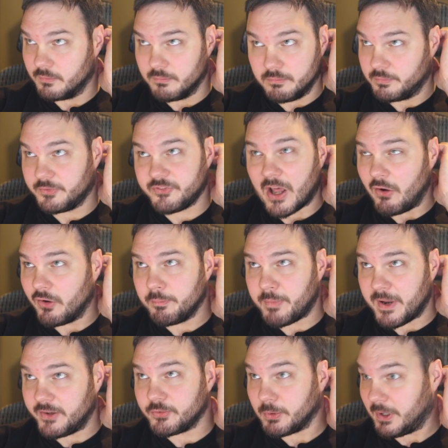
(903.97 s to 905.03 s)
Solid
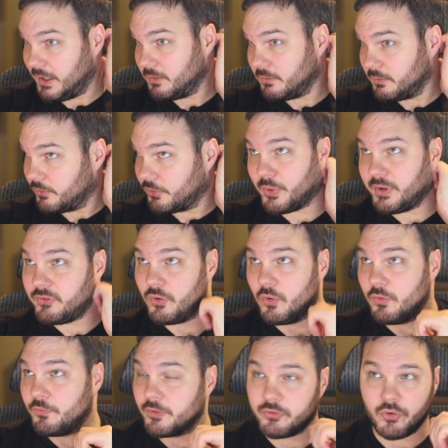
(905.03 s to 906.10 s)
base rate, 3/2
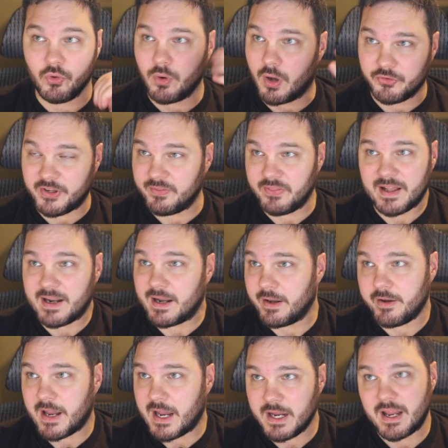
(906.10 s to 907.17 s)
for 2. I'll take that any
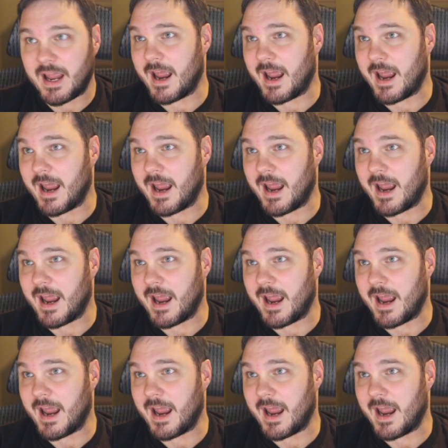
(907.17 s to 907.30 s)
day.